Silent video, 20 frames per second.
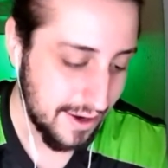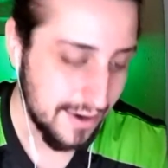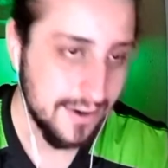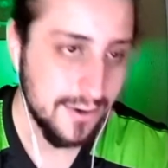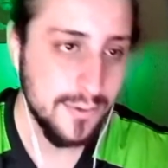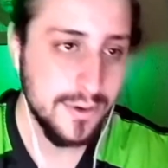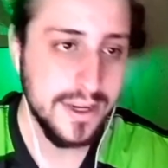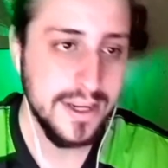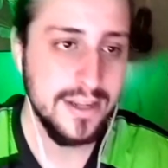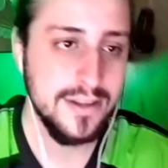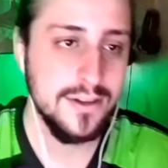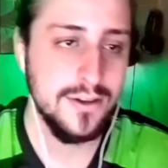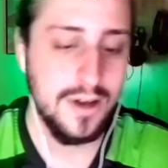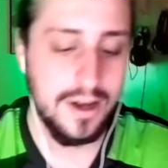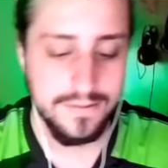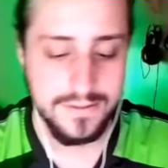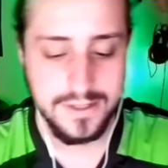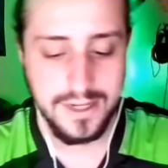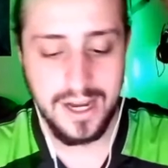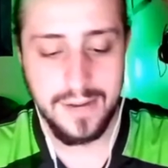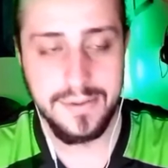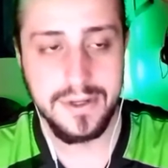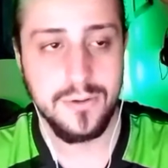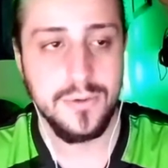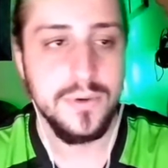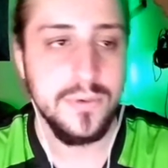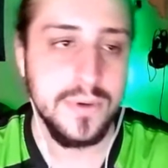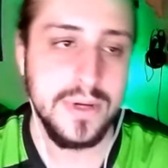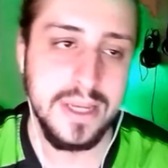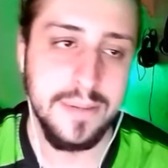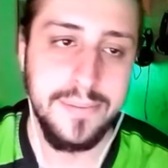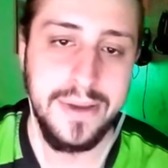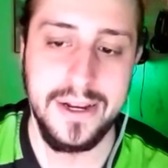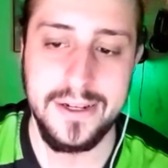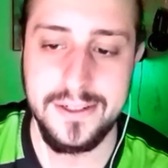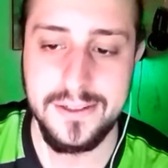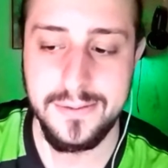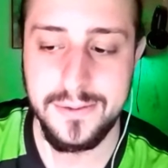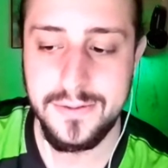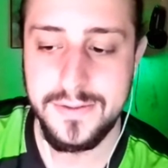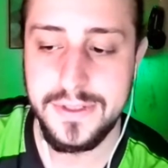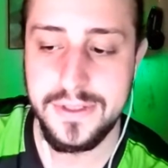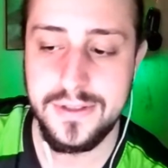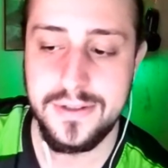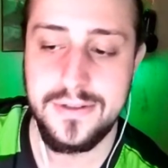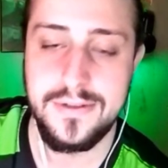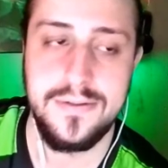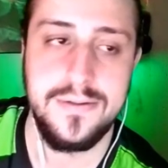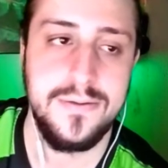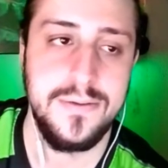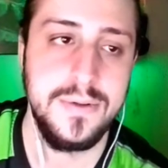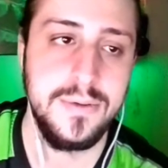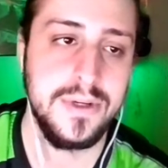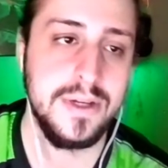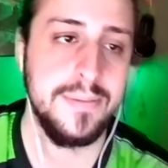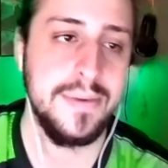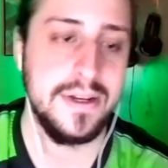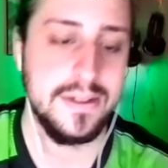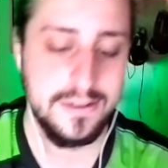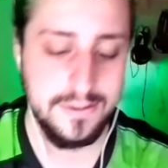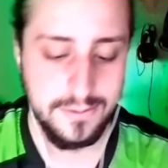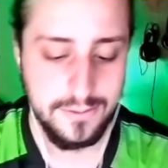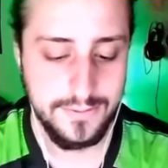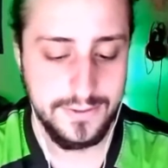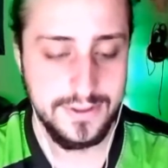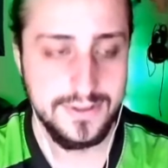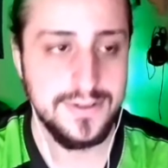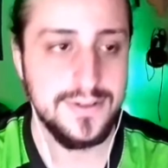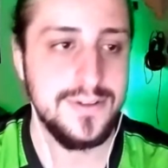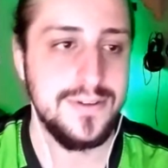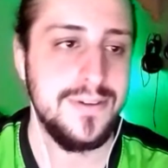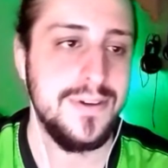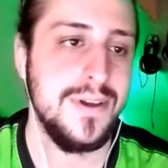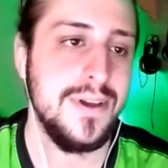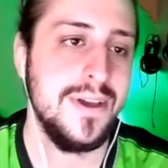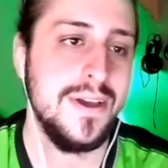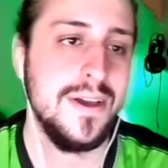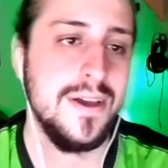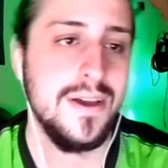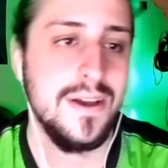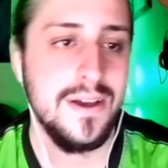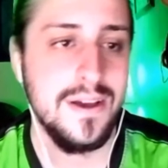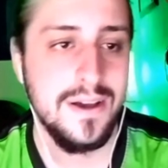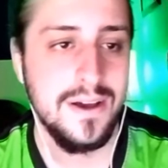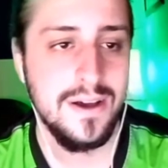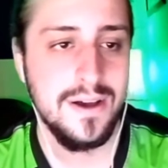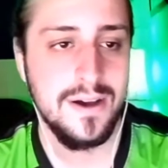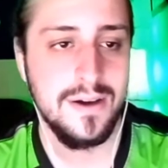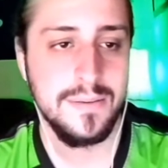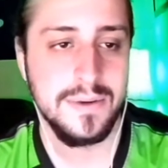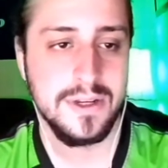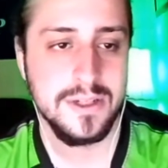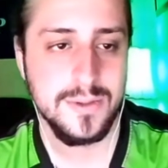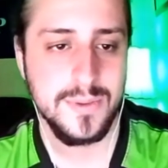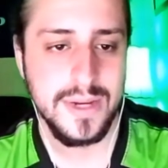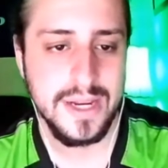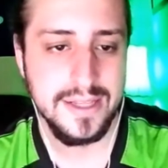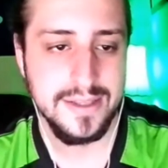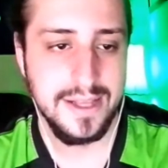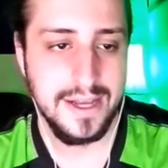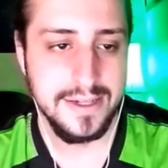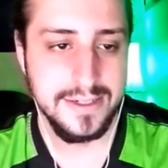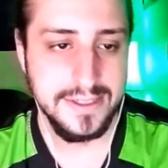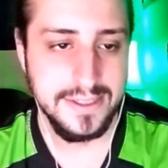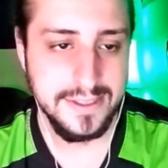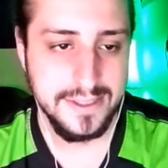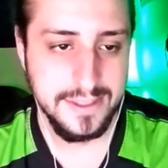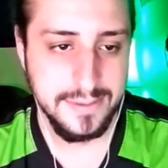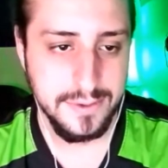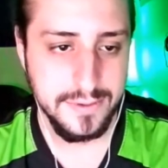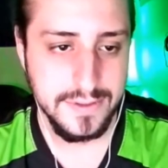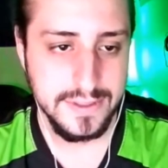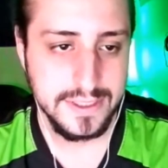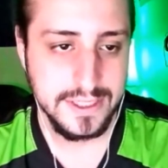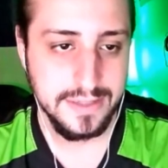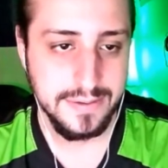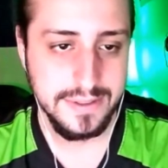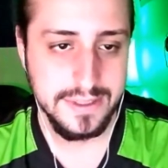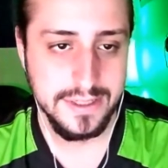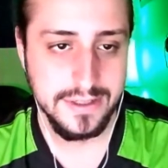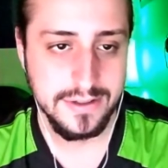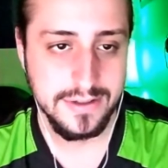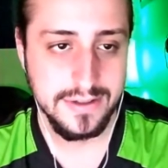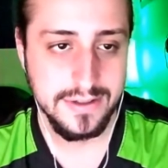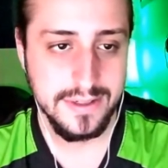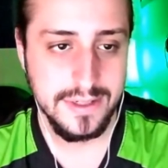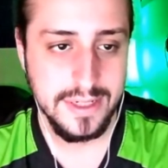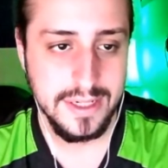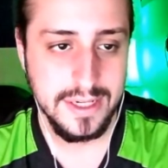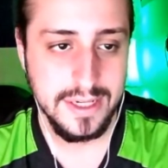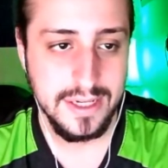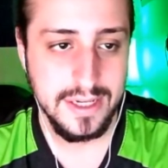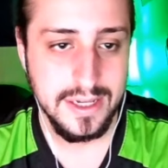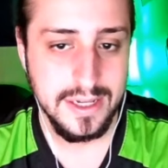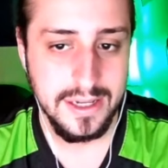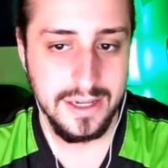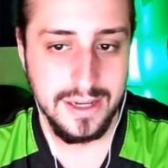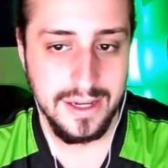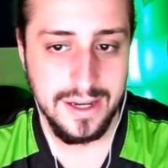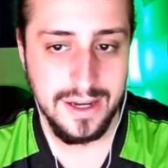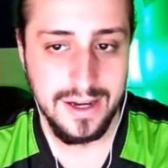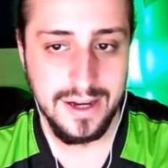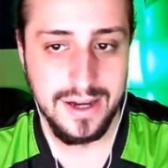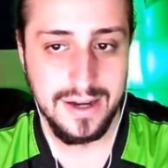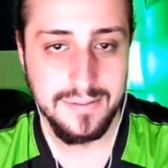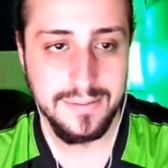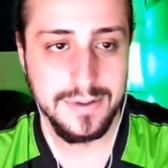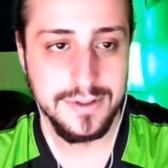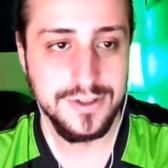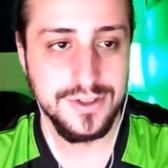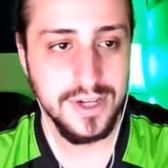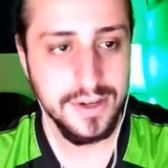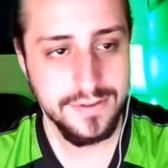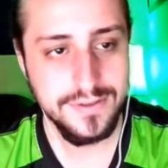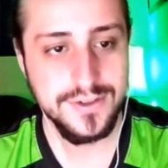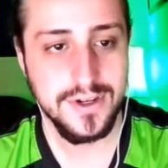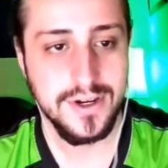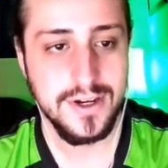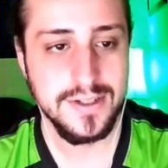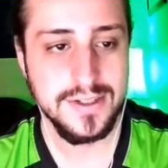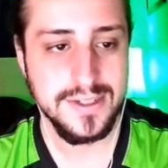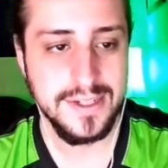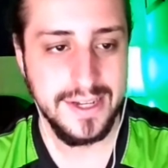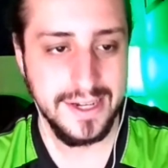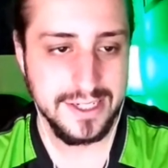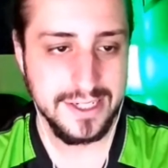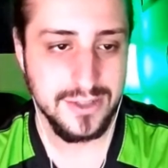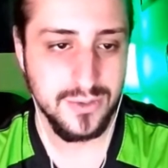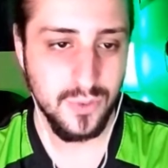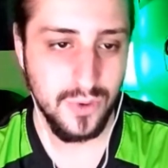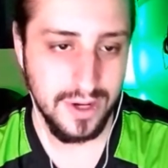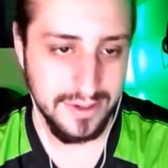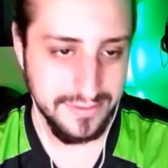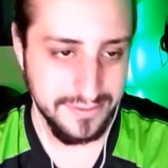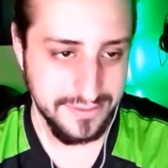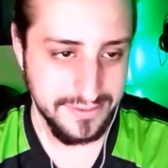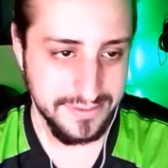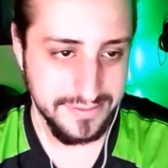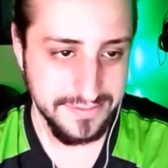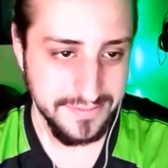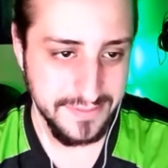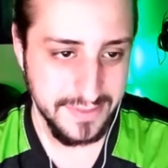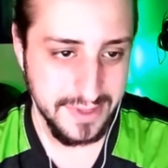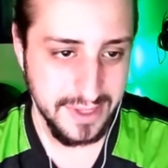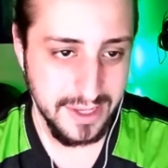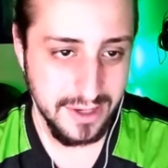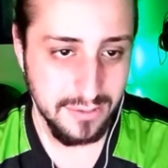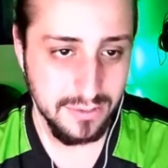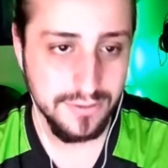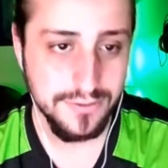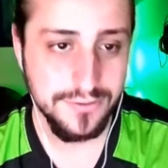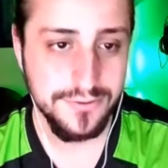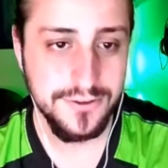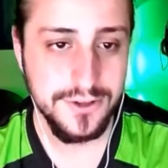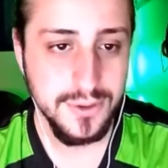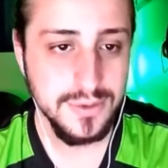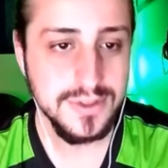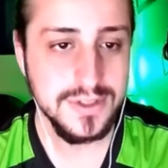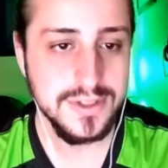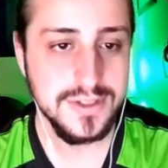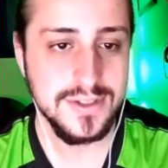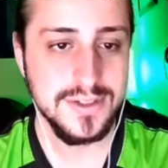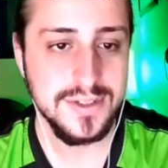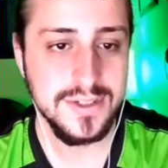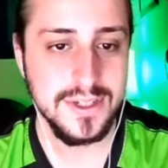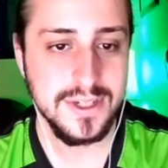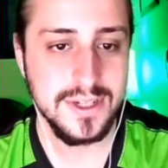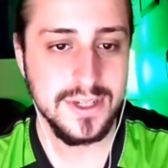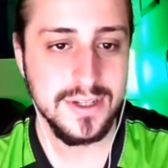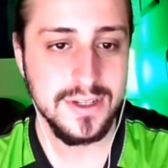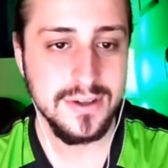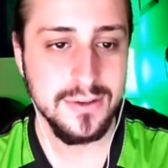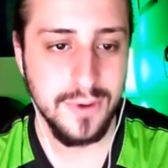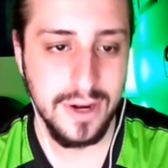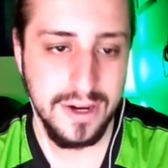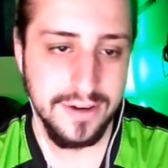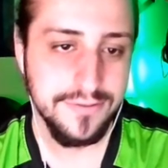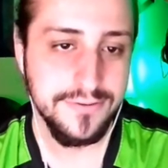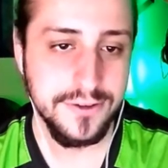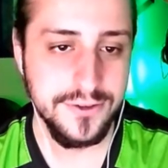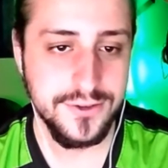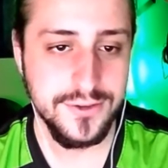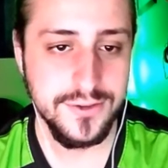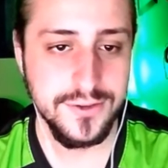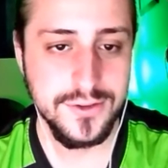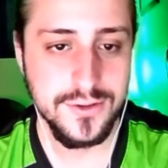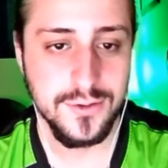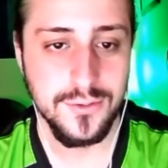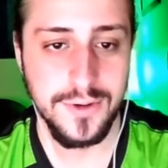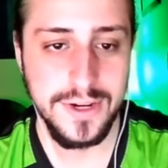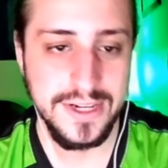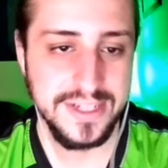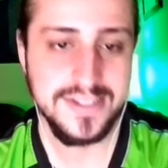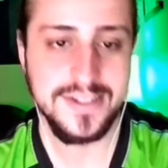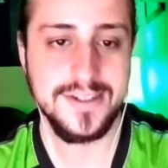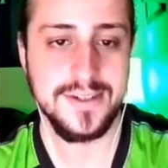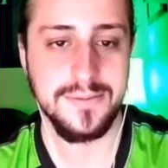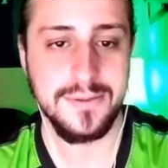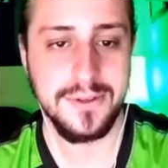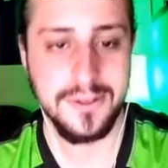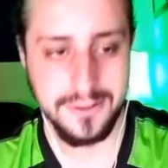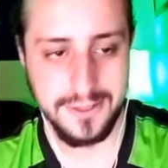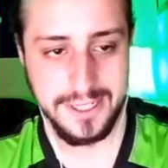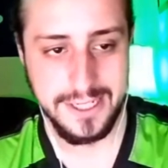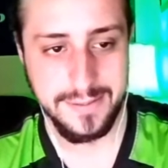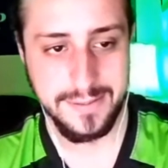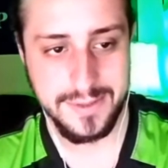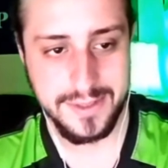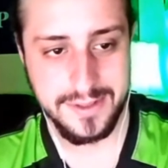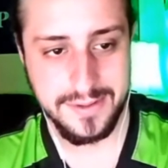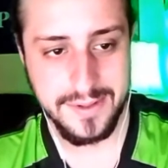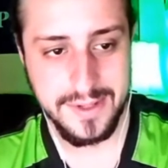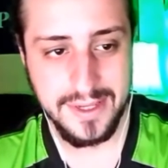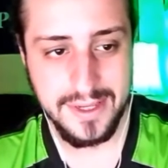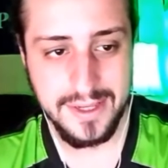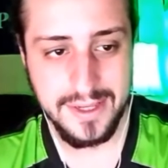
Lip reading: know, we're getting a little off topic. We will get back to the movies. Because we got a lot of DC movies coming here. But Jeff Johns' ex-wife refutes Ray Fisher's racism claims.